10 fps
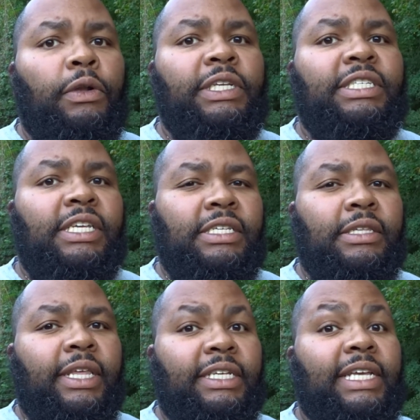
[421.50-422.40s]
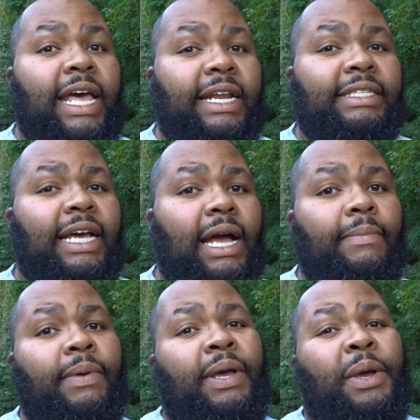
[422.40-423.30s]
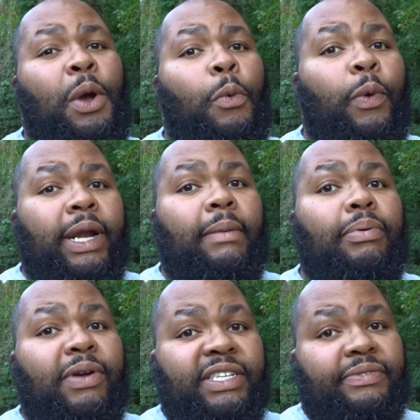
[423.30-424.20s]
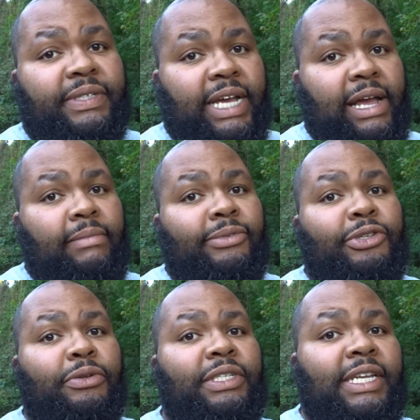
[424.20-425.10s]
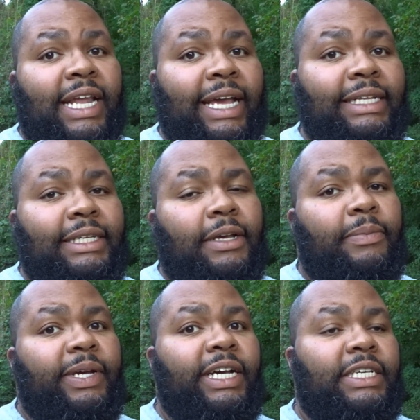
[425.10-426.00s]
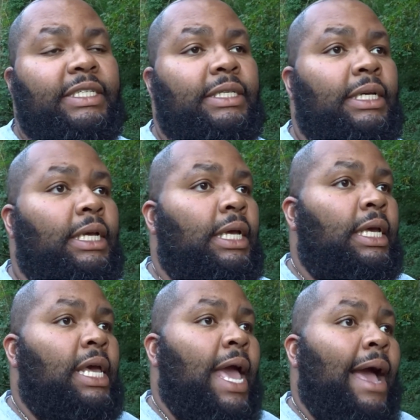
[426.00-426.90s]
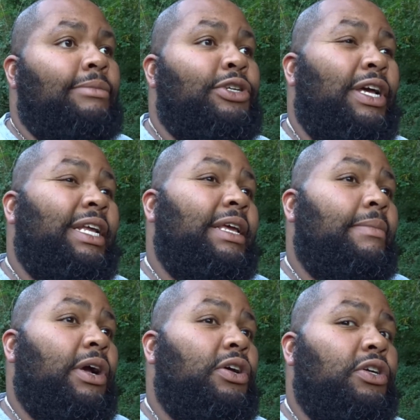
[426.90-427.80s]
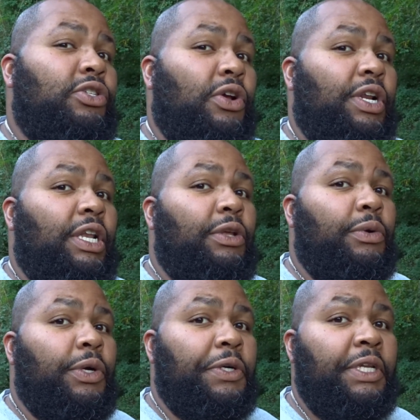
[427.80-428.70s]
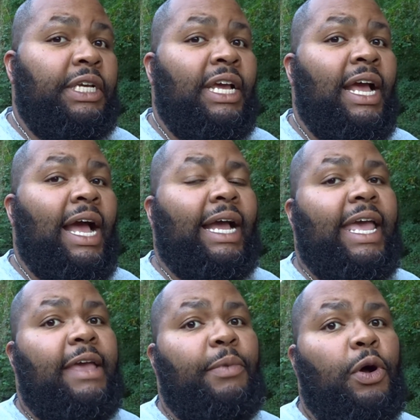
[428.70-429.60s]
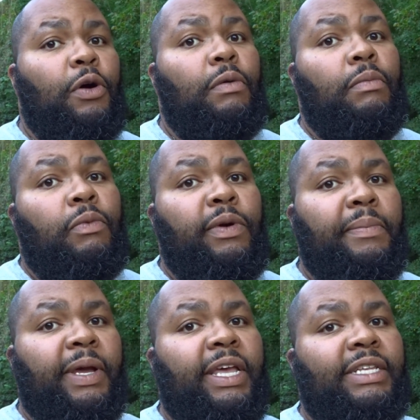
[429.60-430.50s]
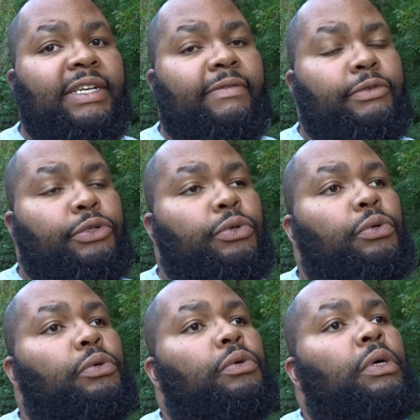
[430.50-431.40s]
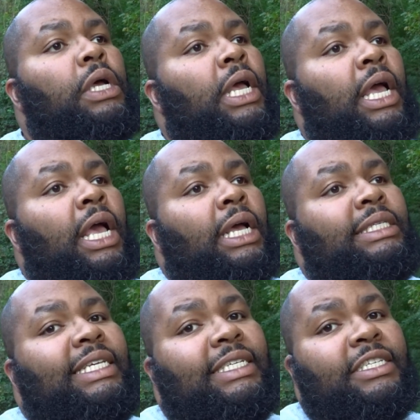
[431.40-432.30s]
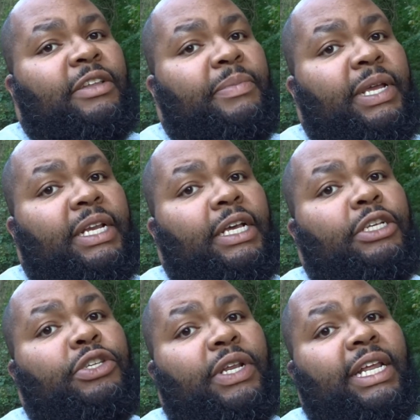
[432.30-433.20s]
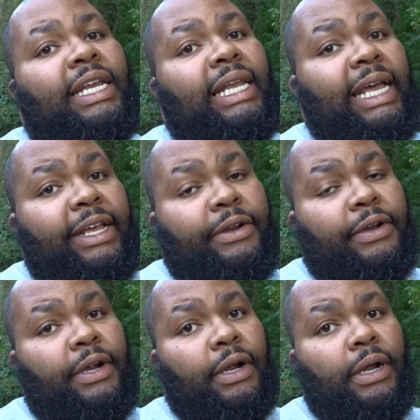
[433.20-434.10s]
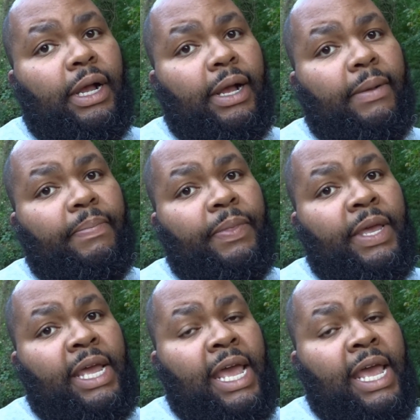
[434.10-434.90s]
only season things ahead of time when I'm pressed for time. So tonight, because I'm trying to get my cook started a little early, I came home with my kids after school, seasoned the meat. So then later, um,